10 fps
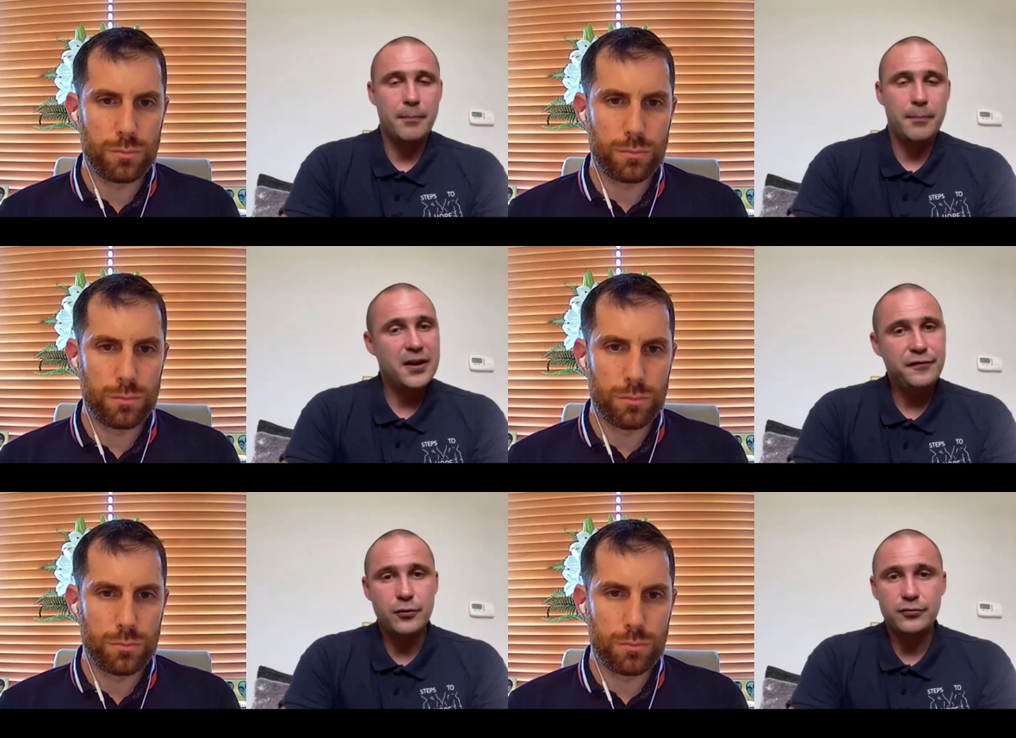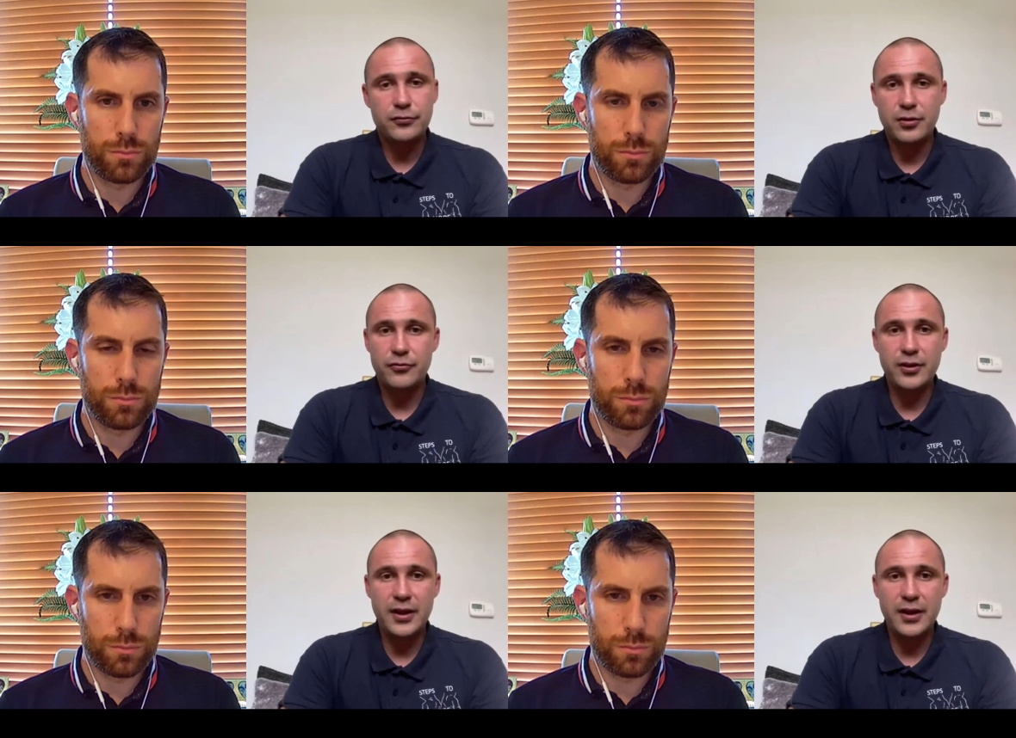Speaker 1: it's a minefield.
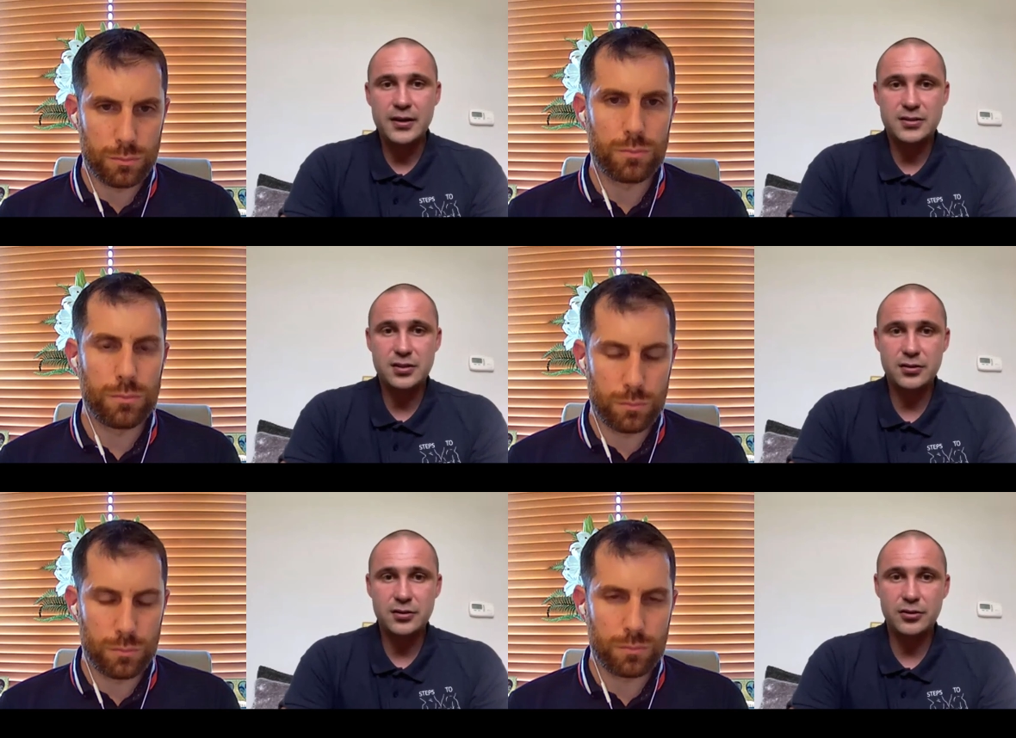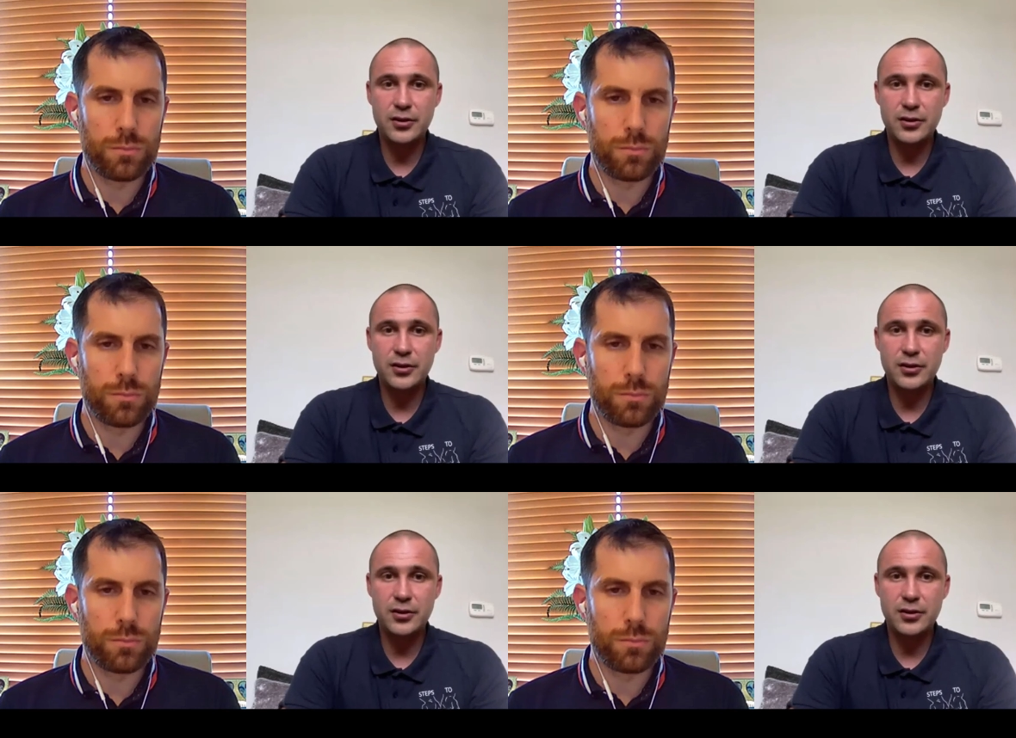It really is.